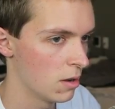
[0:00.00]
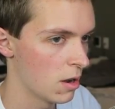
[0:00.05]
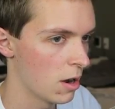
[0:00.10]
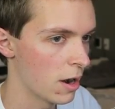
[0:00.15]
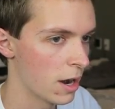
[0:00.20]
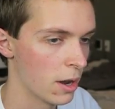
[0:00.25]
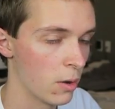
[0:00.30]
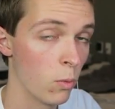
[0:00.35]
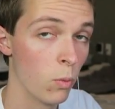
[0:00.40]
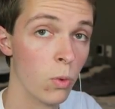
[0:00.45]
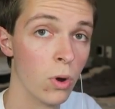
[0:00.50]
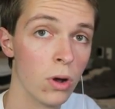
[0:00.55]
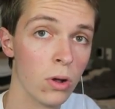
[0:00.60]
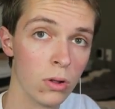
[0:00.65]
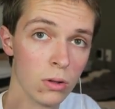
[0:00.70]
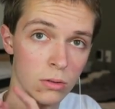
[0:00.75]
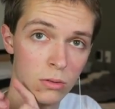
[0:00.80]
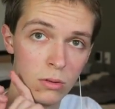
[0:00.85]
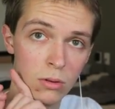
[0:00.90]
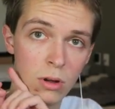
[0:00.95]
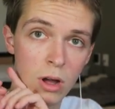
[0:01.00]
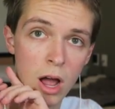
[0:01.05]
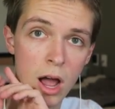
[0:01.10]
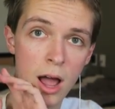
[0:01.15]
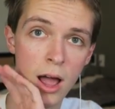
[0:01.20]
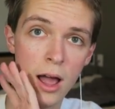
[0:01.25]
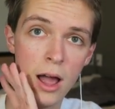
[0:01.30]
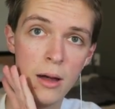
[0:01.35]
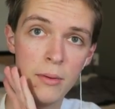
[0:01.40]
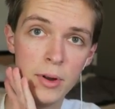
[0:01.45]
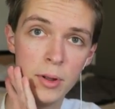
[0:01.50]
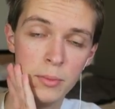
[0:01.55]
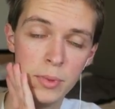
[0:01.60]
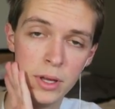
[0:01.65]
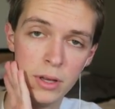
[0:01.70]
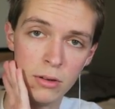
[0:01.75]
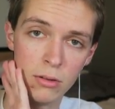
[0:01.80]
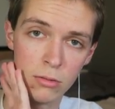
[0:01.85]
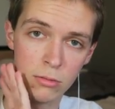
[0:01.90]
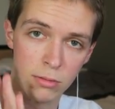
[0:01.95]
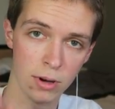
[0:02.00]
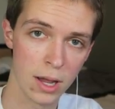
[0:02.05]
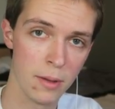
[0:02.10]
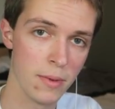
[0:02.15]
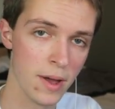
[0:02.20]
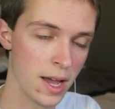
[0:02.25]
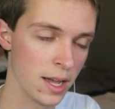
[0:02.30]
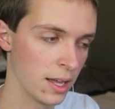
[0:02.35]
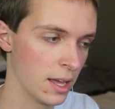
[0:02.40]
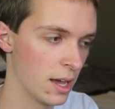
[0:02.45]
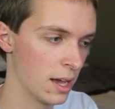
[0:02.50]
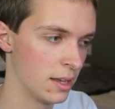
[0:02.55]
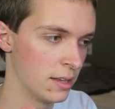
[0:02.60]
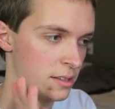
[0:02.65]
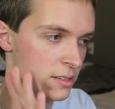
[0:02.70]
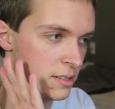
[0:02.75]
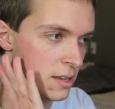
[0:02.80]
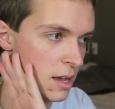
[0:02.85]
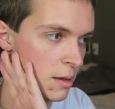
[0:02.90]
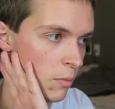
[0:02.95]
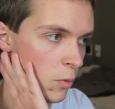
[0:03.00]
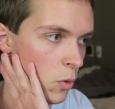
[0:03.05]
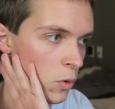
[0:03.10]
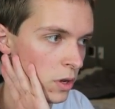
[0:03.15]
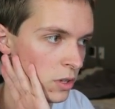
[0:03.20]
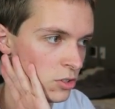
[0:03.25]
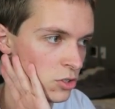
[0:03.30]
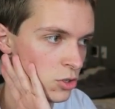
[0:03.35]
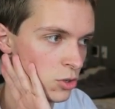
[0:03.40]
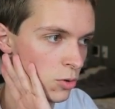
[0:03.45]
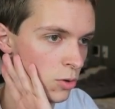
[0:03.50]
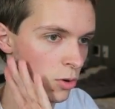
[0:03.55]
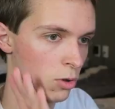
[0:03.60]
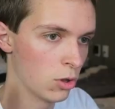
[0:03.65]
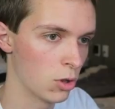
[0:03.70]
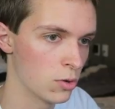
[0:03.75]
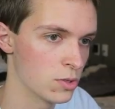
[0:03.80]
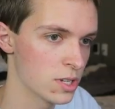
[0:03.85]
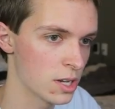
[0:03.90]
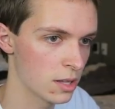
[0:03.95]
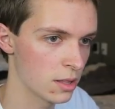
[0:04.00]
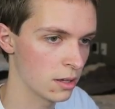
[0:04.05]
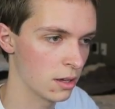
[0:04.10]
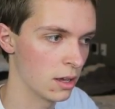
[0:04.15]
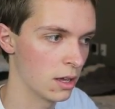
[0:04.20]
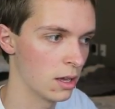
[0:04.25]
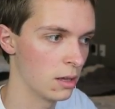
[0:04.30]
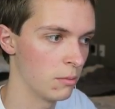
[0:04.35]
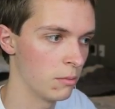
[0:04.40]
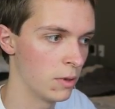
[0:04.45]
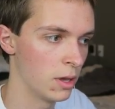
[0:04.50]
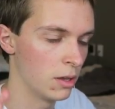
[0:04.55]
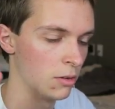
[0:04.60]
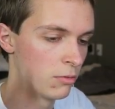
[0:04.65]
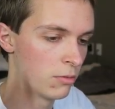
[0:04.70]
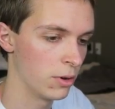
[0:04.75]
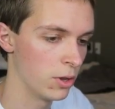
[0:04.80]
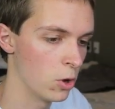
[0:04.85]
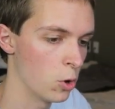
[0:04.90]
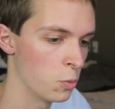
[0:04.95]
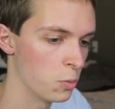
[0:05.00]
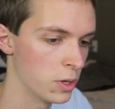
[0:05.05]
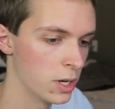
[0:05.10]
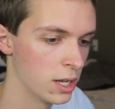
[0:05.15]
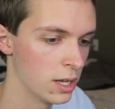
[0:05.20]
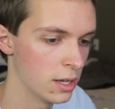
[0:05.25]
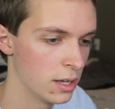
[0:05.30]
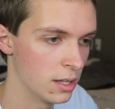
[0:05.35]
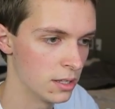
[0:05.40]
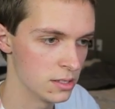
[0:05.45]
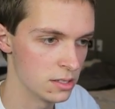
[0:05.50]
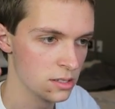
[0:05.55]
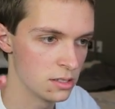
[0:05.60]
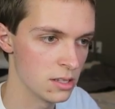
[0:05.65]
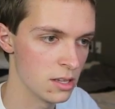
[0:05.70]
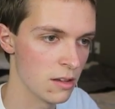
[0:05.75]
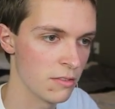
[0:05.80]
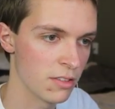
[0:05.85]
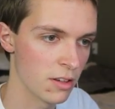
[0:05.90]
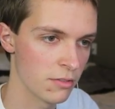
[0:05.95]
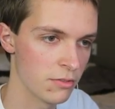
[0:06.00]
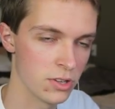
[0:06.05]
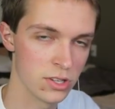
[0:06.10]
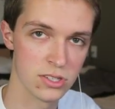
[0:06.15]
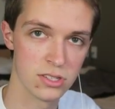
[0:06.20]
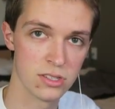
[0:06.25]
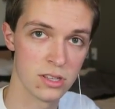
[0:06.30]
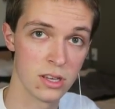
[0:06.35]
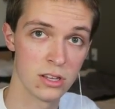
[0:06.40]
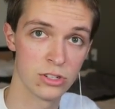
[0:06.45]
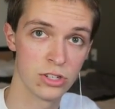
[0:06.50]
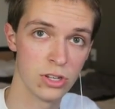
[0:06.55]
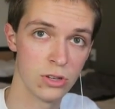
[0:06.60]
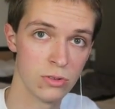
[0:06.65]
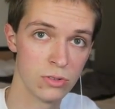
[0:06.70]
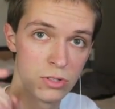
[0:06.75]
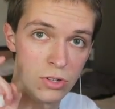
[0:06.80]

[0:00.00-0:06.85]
Alright, well, I'm going to be right back, guys. I'm going to close out of the game and reopen it and see if that fixes the issue.